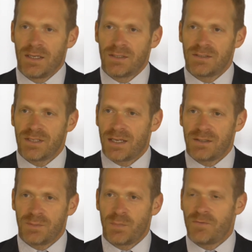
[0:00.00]

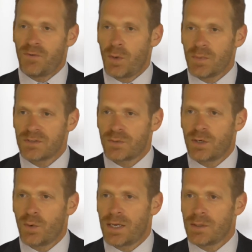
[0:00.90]
set performance
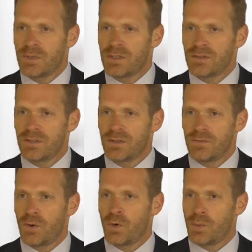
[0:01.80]
requirements
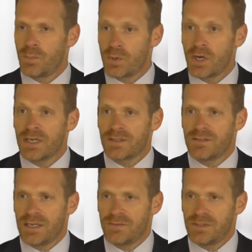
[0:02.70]
for product
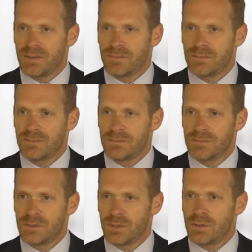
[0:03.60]
safety.
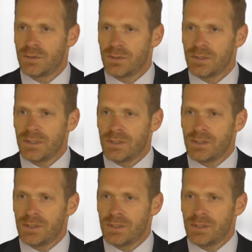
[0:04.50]
So it's